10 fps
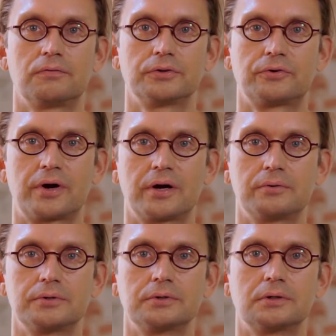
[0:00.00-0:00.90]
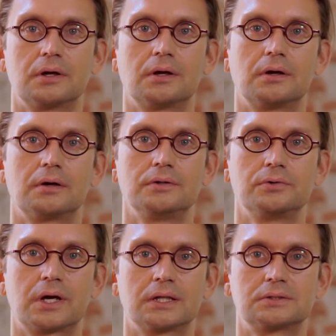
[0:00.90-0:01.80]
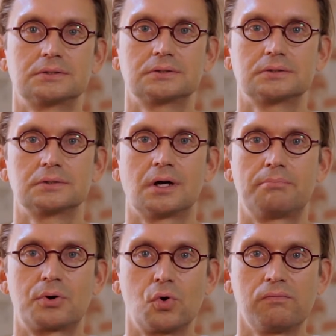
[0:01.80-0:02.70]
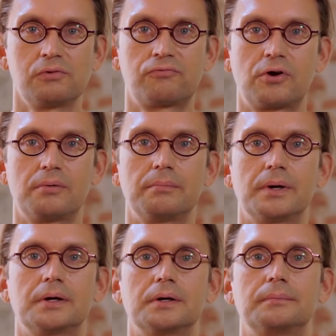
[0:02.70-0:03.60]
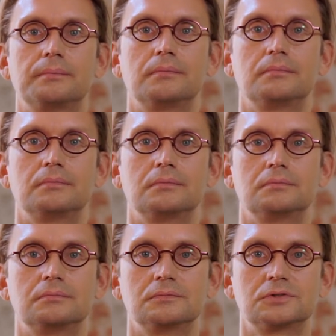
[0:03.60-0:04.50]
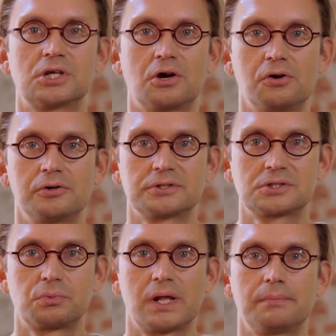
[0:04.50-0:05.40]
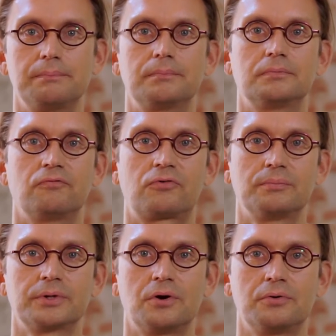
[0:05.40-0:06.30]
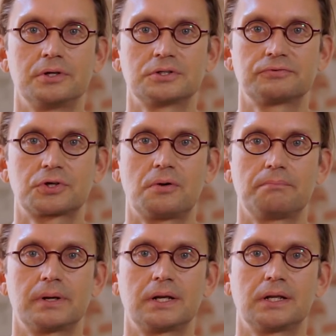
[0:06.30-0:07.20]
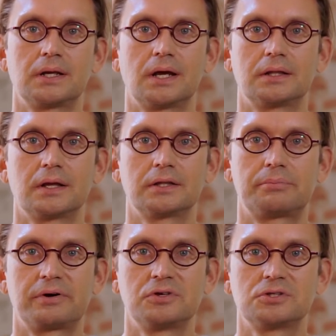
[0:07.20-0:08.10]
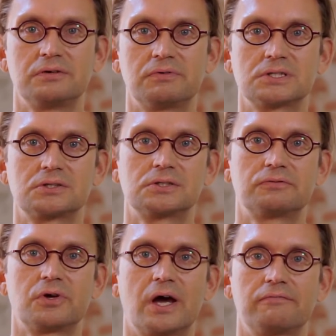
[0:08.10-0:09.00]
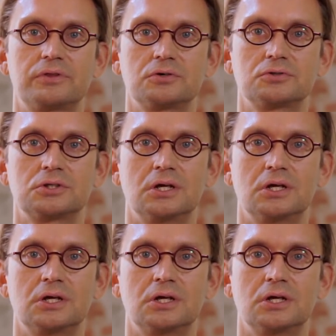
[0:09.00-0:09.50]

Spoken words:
round. You get approval from shareholders as well, from the owners of the company and the previous investors, if you have those,